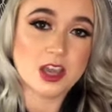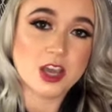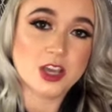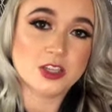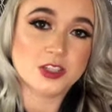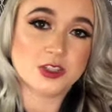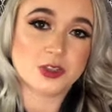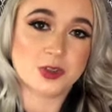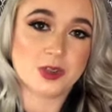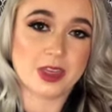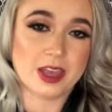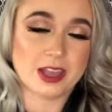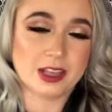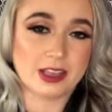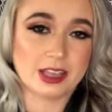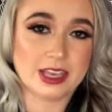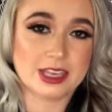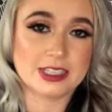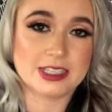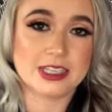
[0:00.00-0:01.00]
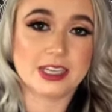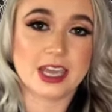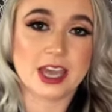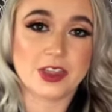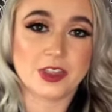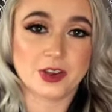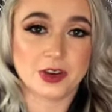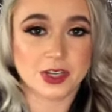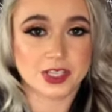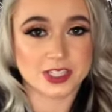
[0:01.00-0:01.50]
So they laid
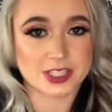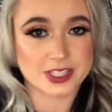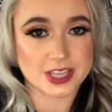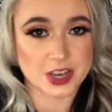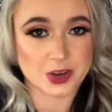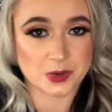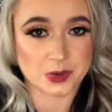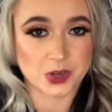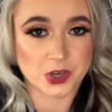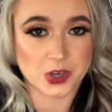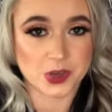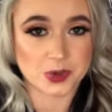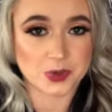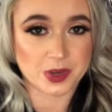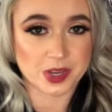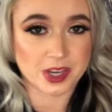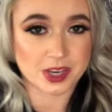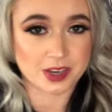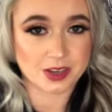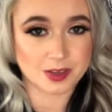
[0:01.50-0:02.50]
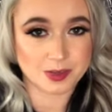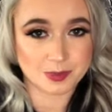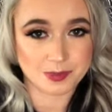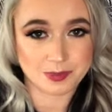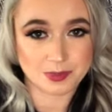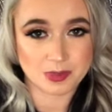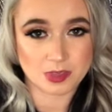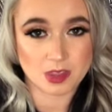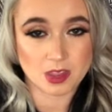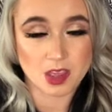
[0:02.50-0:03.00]
together in sacred union.
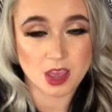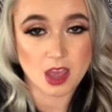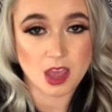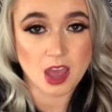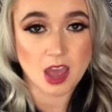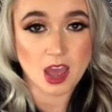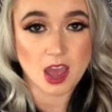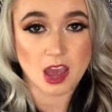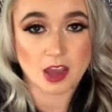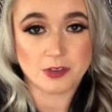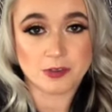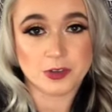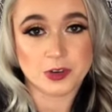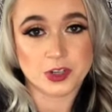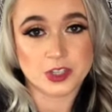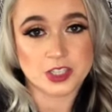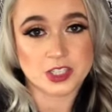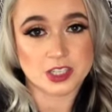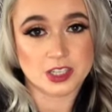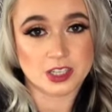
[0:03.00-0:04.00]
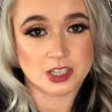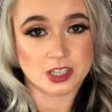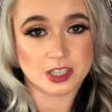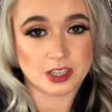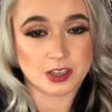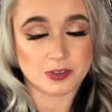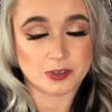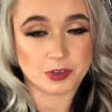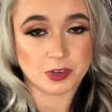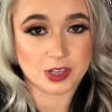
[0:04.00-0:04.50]

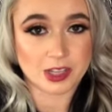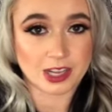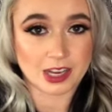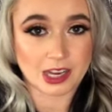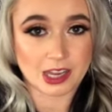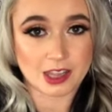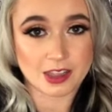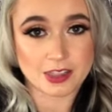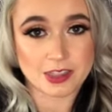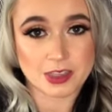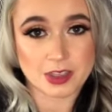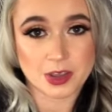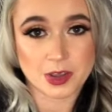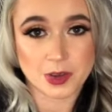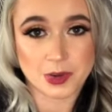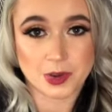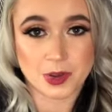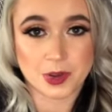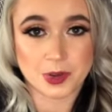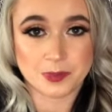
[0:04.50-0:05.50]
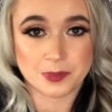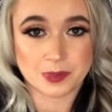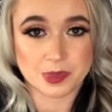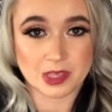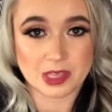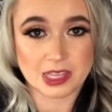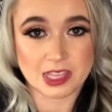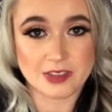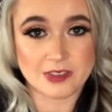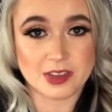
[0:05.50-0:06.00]
Unfortunately for Lilith,
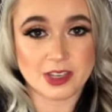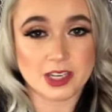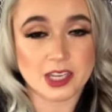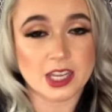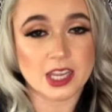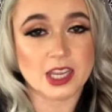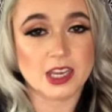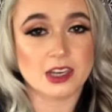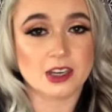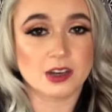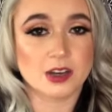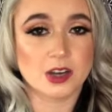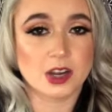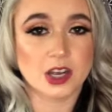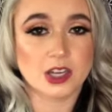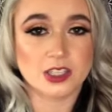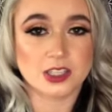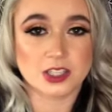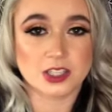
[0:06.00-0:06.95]
leaving Eden